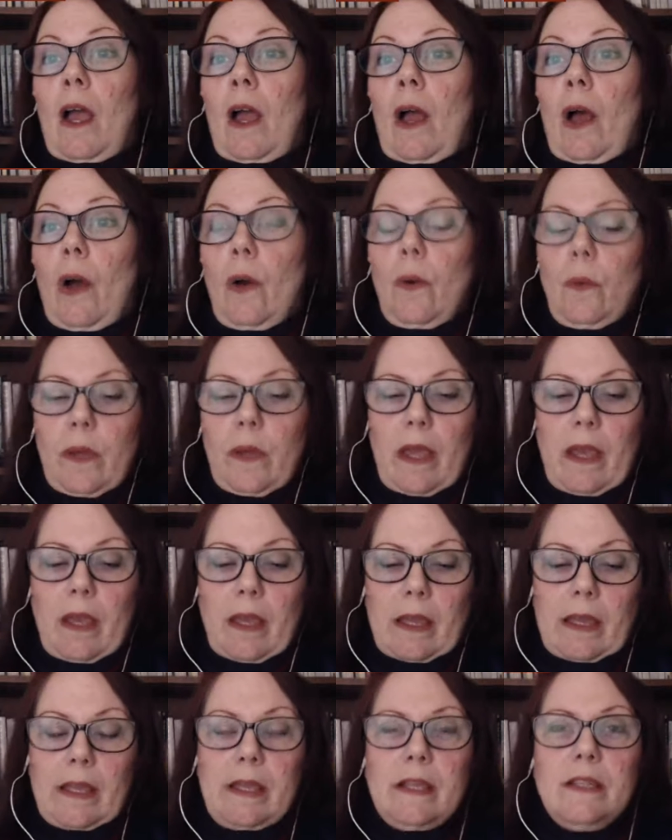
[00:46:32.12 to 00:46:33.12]

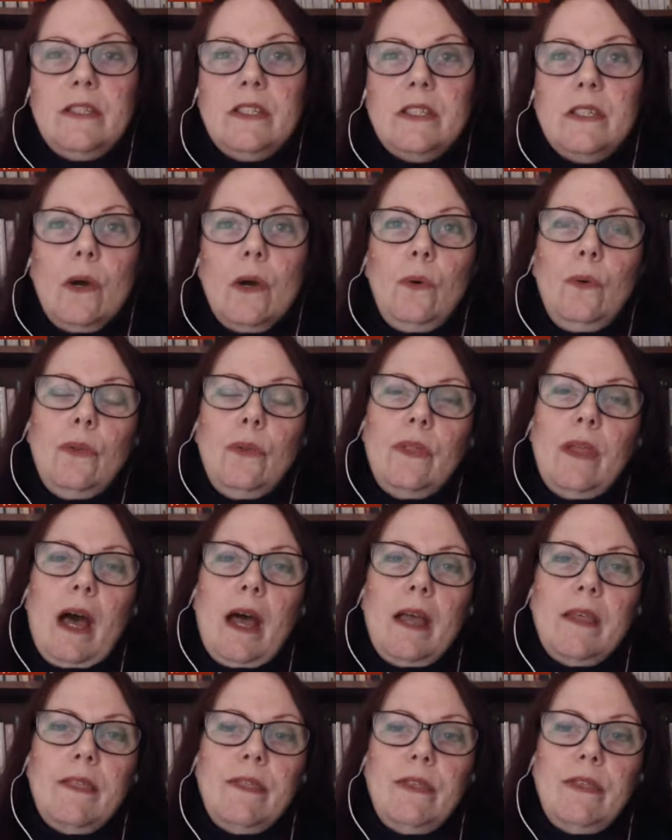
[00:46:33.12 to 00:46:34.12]
Okay, so
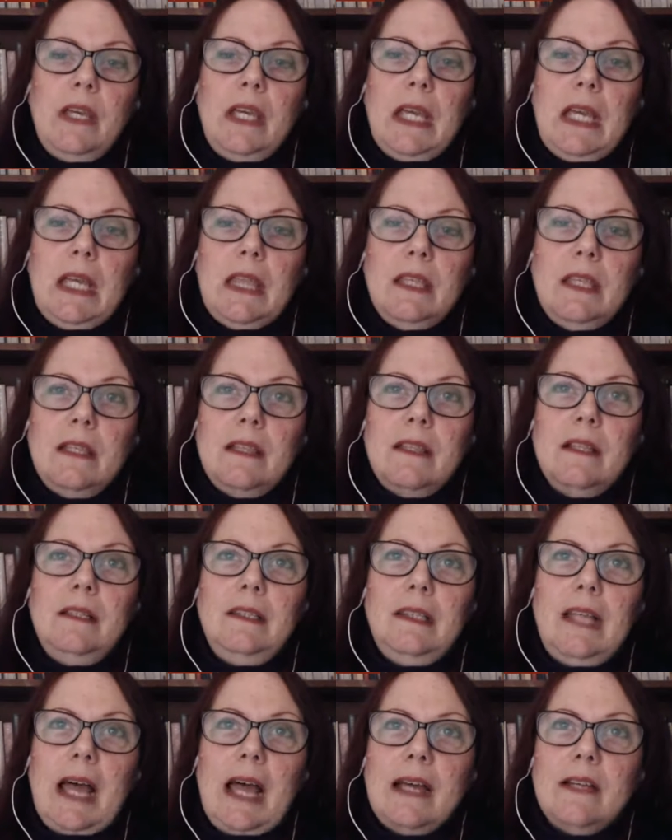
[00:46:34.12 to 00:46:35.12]
I think that the
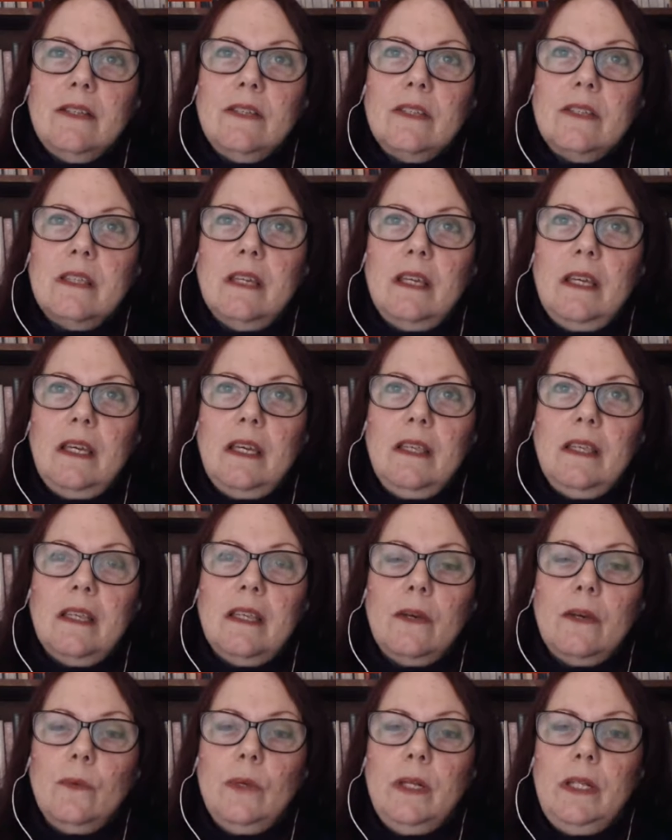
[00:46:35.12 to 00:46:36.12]
last thing that
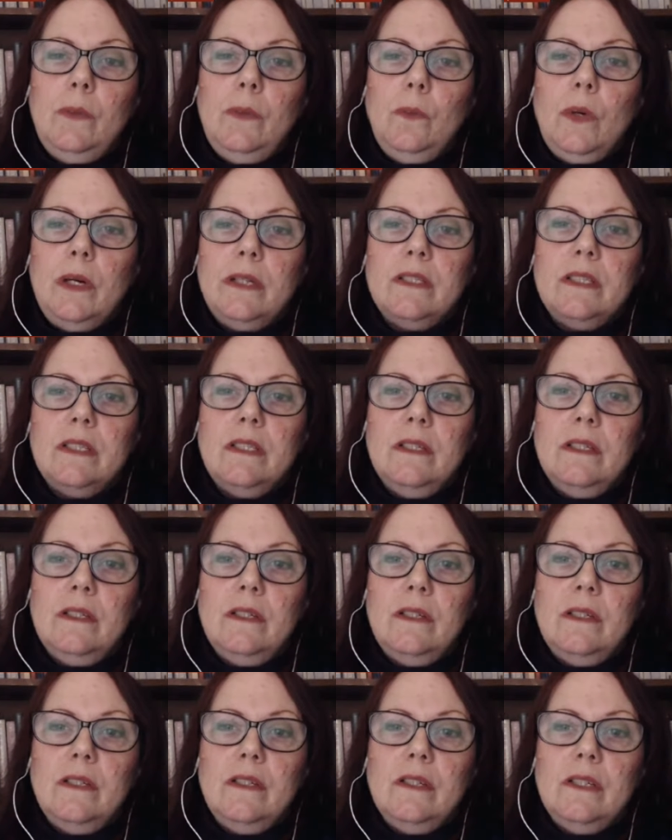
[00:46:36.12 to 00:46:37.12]
I really want
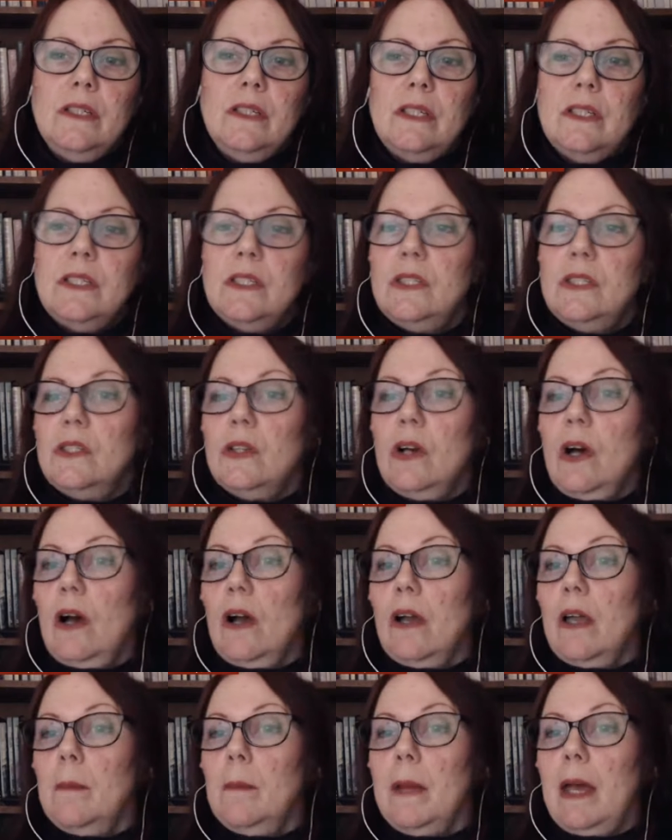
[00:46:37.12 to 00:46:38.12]
to
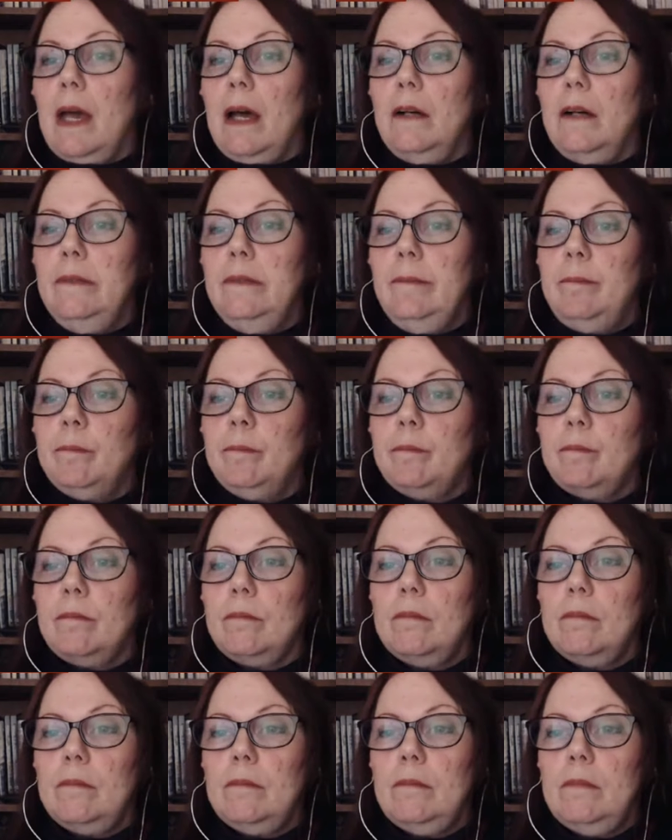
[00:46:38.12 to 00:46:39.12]
talk about,
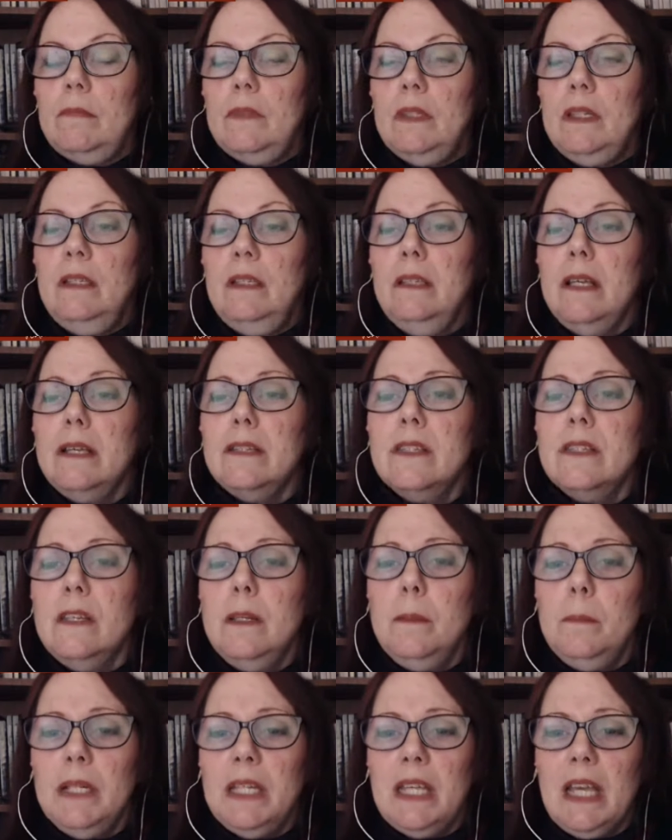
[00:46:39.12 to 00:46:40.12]
unless
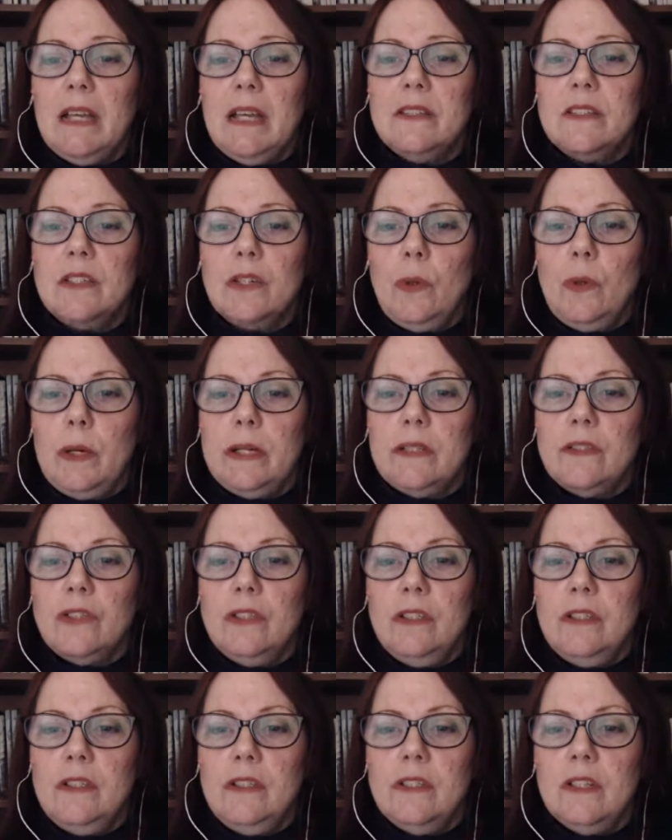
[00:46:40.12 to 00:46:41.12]
anybody has
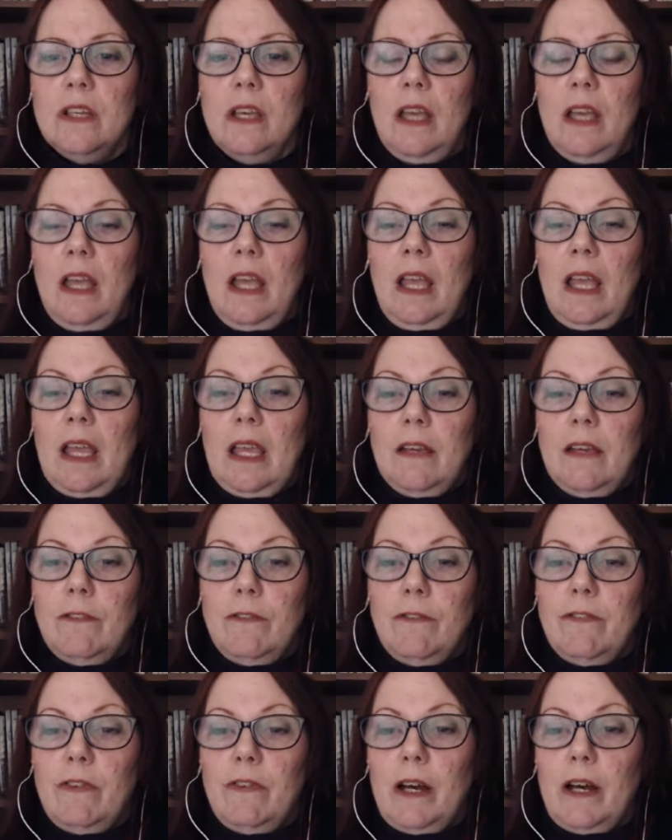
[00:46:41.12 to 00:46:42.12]
questions, if
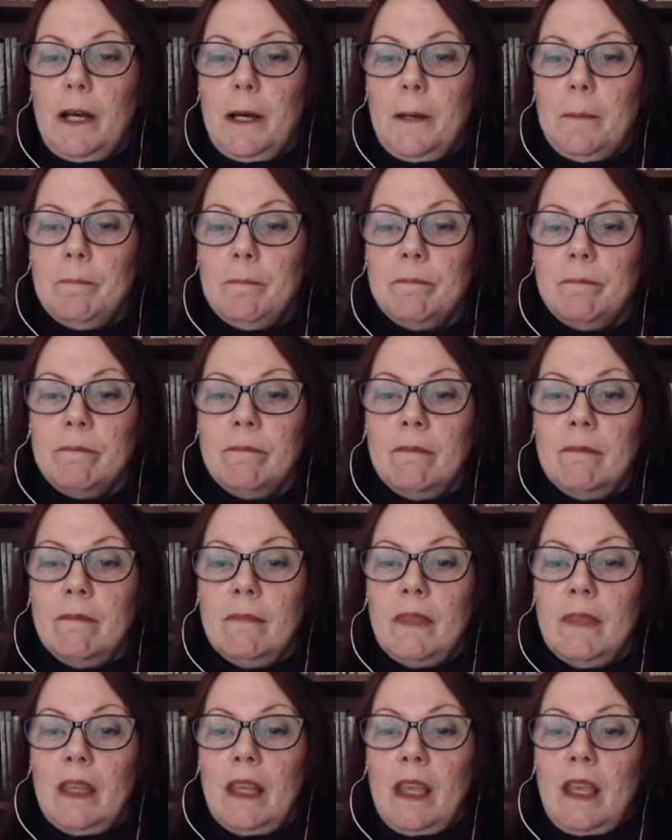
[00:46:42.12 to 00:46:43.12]

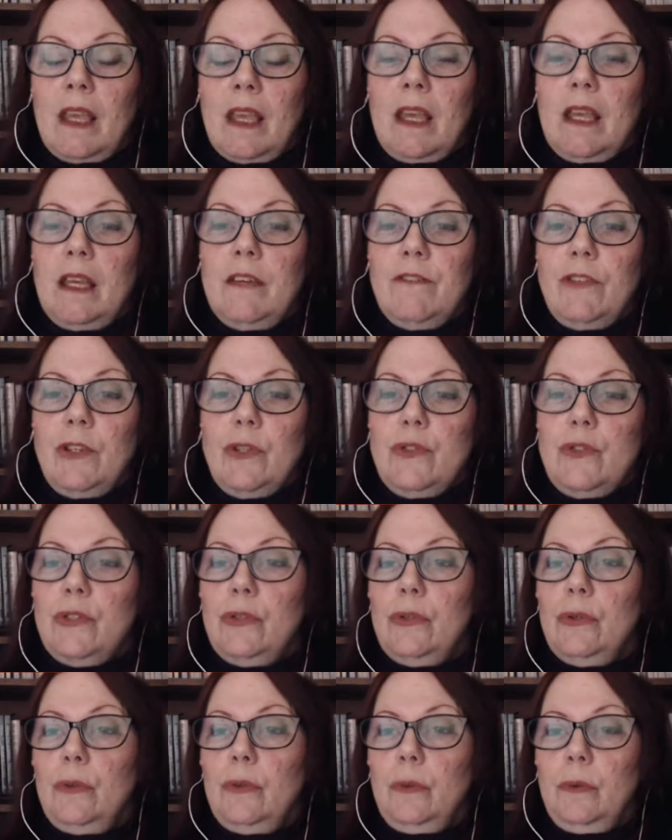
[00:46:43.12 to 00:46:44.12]
you
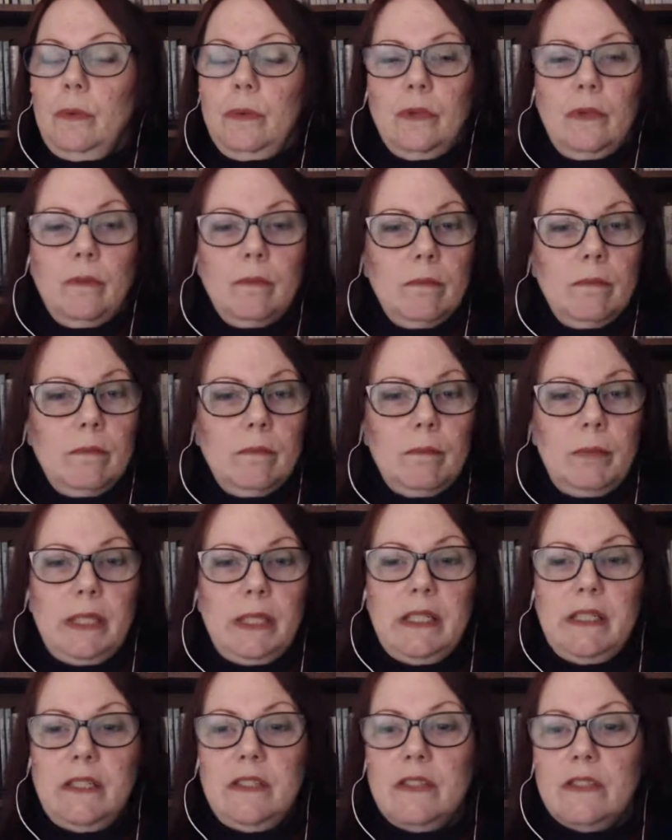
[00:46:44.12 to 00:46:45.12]
do,
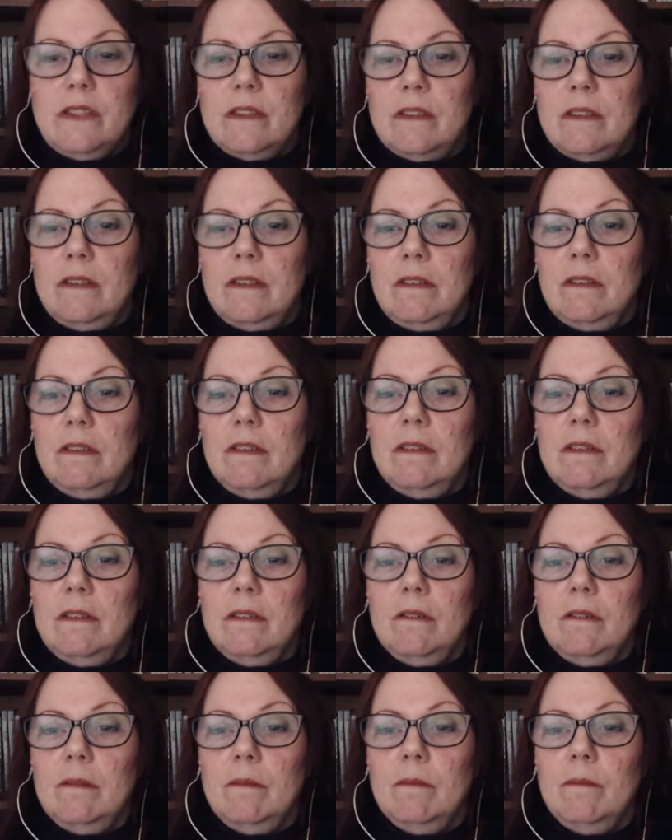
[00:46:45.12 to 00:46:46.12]
please
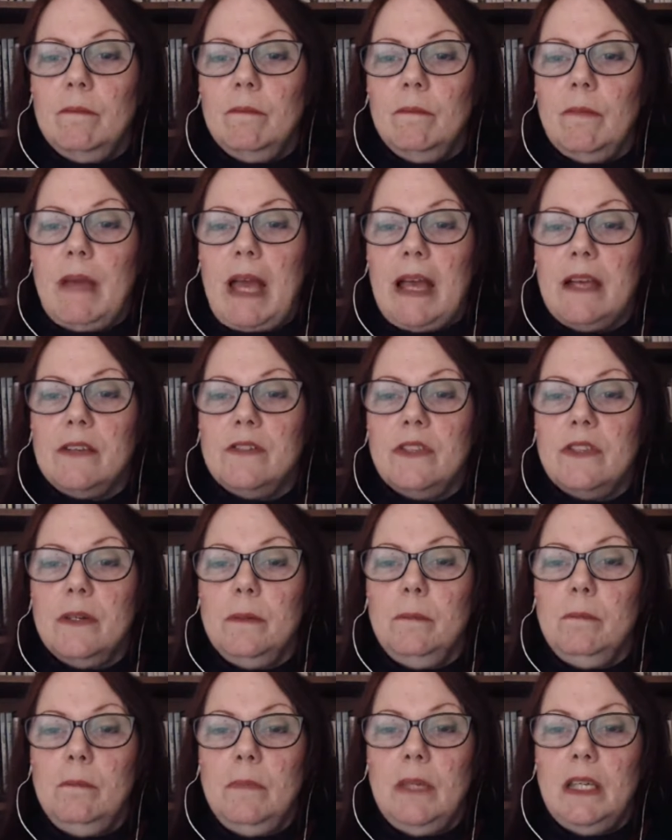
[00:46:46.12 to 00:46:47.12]
ask
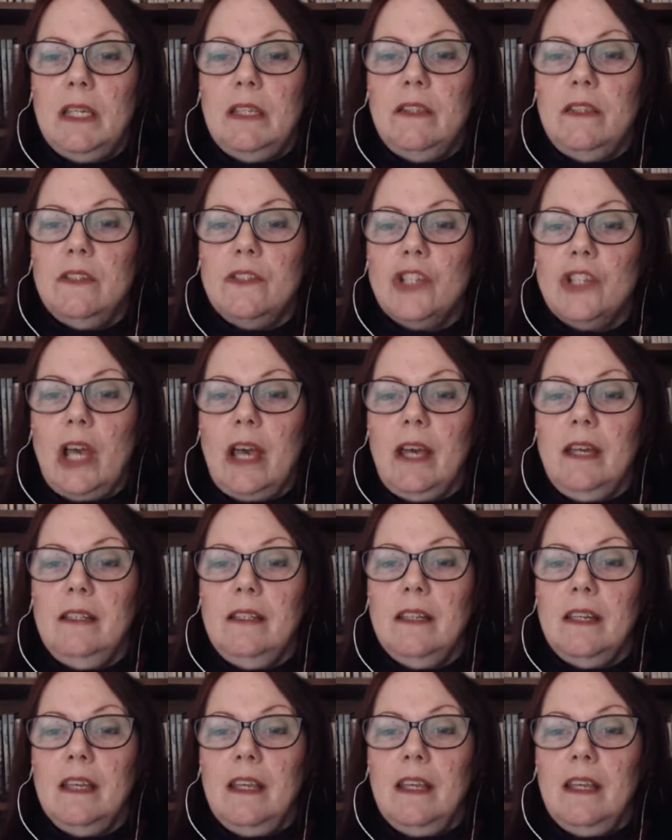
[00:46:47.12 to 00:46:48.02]
them in the chat.